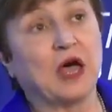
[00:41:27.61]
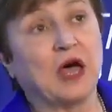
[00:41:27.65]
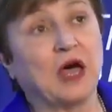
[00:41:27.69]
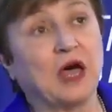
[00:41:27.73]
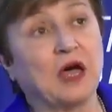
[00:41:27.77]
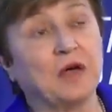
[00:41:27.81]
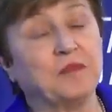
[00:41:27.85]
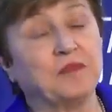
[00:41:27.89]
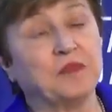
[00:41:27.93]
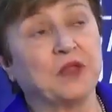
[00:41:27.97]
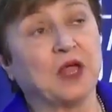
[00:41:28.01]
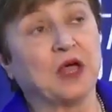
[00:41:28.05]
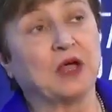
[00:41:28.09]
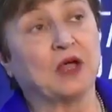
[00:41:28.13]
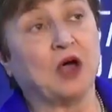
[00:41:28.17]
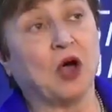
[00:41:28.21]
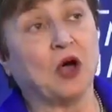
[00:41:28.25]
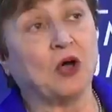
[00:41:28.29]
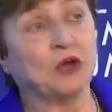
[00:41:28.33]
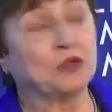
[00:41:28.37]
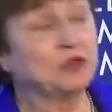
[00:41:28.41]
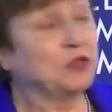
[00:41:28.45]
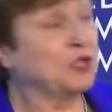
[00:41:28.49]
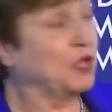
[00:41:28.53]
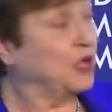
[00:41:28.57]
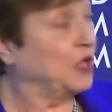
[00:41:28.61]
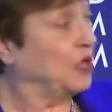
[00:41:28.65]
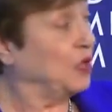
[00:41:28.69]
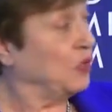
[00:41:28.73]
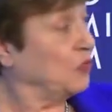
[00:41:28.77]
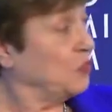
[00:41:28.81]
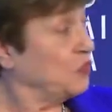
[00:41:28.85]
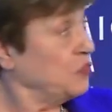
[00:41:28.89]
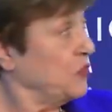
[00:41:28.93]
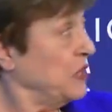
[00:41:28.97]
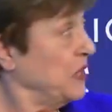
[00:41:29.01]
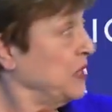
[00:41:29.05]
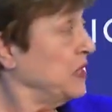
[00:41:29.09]
On the
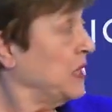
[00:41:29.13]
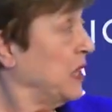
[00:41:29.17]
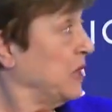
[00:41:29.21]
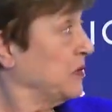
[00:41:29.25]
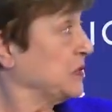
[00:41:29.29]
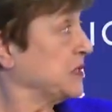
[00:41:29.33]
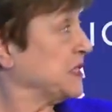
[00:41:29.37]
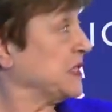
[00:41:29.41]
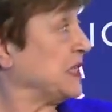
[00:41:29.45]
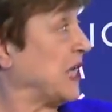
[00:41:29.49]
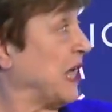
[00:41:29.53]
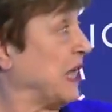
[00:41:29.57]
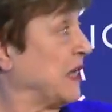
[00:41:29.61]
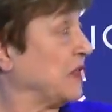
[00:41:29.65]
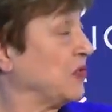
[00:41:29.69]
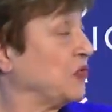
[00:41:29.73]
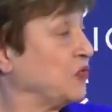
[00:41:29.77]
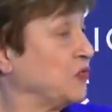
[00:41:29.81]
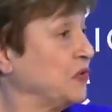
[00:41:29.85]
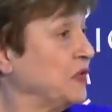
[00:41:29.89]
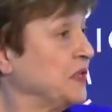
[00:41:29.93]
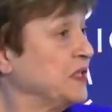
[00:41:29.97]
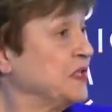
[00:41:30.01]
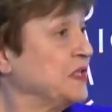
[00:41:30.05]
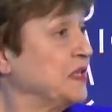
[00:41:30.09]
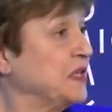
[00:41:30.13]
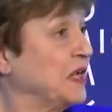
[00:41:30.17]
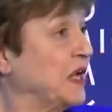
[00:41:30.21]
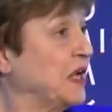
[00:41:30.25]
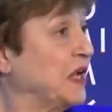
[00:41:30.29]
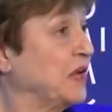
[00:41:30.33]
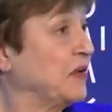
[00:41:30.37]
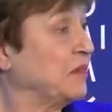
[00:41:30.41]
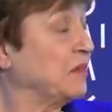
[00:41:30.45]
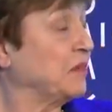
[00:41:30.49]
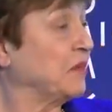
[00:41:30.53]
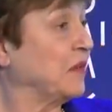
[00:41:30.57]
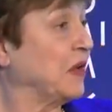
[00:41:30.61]
retail side, the reason
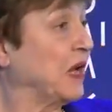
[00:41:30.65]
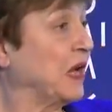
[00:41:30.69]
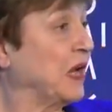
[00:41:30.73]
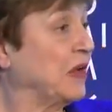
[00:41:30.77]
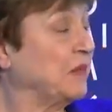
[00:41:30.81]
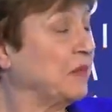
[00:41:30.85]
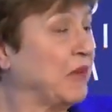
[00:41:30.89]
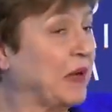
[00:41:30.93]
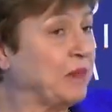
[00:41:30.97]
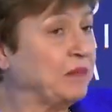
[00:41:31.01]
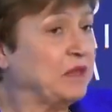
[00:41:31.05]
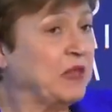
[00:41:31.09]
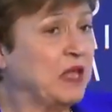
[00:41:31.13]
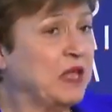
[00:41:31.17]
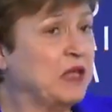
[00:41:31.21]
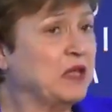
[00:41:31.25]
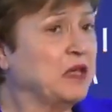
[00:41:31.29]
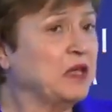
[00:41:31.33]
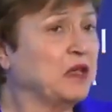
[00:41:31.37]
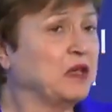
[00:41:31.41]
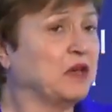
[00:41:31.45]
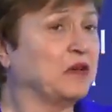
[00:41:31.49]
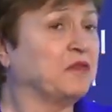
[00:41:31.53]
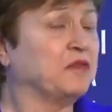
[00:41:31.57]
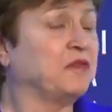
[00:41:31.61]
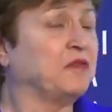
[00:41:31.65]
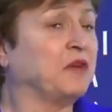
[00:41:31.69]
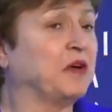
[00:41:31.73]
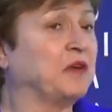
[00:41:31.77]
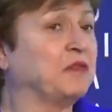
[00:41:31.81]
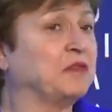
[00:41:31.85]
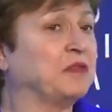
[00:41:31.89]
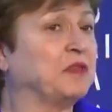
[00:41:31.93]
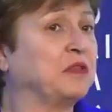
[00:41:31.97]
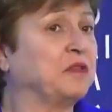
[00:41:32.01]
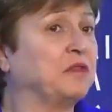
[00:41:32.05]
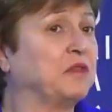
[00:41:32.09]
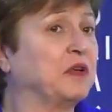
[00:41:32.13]
I'm thinking of
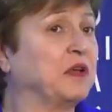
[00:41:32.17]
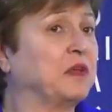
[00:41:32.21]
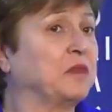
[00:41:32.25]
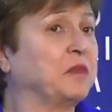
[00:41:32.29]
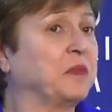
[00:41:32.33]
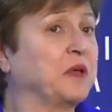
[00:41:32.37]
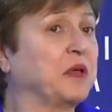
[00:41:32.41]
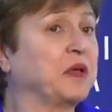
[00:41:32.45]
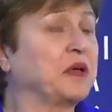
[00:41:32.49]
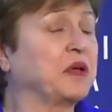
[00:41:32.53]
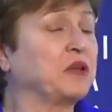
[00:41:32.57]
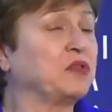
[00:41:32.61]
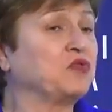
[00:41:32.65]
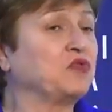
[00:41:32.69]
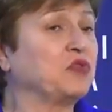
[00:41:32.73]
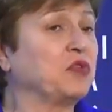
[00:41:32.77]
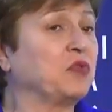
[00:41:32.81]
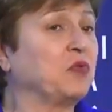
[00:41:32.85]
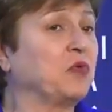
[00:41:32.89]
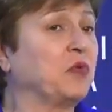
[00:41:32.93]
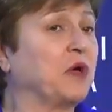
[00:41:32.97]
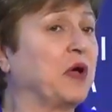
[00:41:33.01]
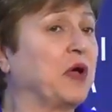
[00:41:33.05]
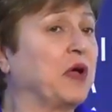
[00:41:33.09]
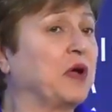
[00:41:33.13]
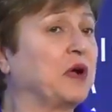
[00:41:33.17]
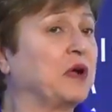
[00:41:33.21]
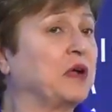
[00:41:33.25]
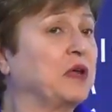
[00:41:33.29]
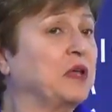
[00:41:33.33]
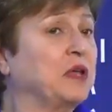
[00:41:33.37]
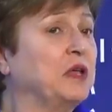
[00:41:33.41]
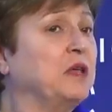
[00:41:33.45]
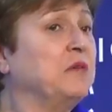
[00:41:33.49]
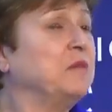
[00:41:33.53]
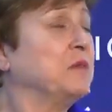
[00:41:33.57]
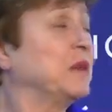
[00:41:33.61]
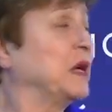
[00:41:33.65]
a developing country where
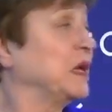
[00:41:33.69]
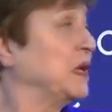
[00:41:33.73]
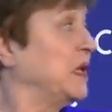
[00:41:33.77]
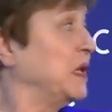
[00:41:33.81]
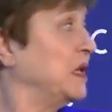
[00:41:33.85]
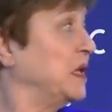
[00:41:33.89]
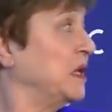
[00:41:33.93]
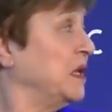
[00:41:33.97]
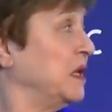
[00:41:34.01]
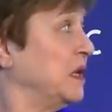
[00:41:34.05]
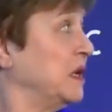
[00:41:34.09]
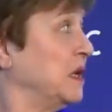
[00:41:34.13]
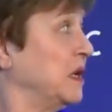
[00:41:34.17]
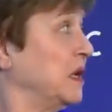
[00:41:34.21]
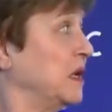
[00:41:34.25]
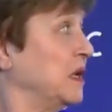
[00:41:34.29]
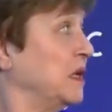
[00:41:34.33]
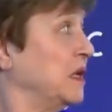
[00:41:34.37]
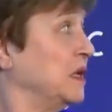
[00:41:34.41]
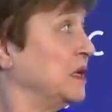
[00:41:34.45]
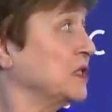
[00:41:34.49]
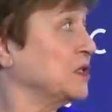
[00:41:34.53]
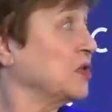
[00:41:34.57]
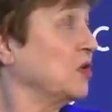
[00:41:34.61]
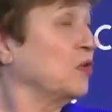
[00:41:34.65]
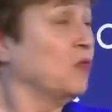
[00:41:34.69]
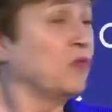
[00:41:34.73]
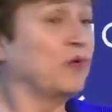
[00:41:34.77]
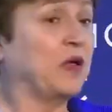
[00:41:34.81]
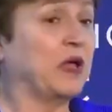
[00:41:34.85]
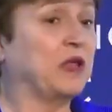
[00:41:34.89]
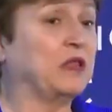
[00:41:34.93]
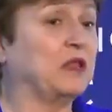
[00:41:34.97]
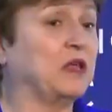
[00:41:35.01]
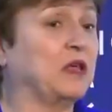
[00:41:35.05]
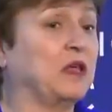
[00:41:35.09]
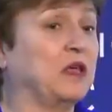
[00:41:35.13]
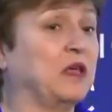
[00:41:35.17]
e-money is
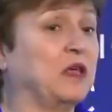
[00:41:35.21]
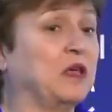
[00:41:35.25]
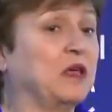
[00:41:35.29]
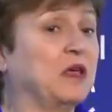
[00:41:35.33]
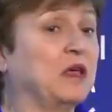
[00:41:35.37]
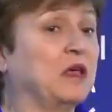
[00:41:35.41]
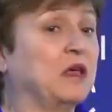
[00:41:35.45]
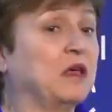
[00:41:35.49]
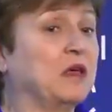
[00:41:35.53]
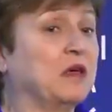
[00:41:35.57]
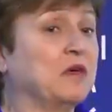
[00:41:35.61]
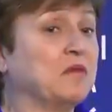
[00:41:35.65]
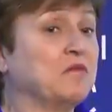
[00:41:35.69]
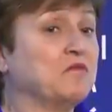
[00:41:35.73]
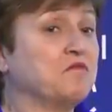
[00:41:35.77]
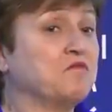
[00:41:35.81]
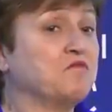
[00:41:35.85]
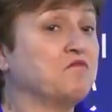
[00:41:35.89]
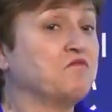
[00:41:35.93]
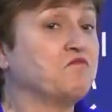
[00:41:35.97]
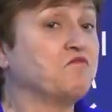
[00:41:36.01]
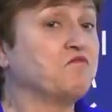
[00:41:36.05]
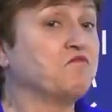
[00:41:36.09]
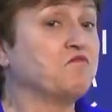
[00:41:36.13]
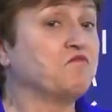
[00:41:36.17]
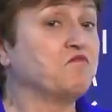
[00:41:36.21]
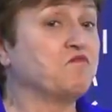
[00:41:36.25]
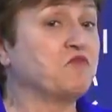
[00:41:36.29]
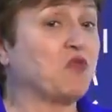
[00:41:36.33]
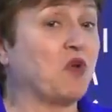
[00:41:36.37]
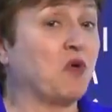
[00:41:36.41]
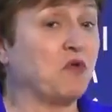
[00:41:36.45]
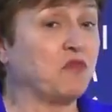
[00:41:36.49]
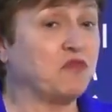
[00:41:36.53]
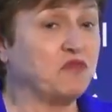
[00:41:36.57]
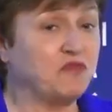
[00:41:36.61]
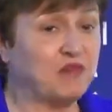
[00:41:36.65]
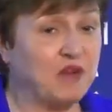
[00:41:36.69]
already
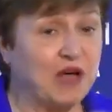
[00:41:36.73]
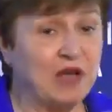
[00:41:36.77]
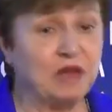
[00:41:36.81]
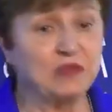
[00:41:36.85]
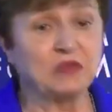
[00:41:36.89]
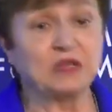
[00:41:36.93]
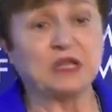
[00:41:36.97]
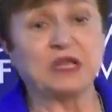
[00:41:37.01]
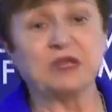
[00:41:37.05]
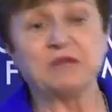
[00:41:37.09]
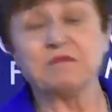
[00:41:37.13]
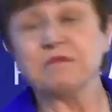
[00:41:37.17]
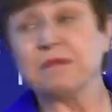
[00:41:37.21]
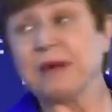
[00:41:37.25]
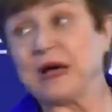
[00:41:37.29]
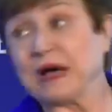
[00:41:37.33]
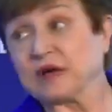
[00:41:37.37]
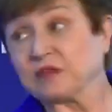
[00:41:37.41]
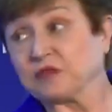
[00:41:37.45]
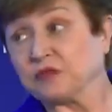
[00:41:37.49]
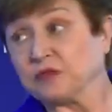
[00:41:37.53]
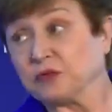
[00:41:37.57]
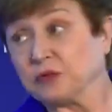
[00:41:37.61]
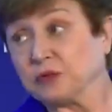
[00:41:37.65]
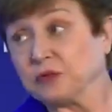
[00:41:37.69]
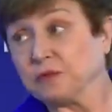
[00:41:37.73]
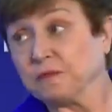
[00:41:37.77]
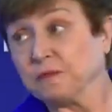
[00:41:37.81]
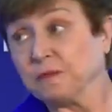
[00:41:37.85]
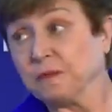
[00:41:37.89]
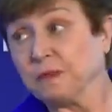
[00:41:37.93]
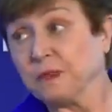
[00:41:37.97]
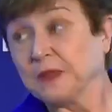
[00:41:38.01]
profoundly impactful.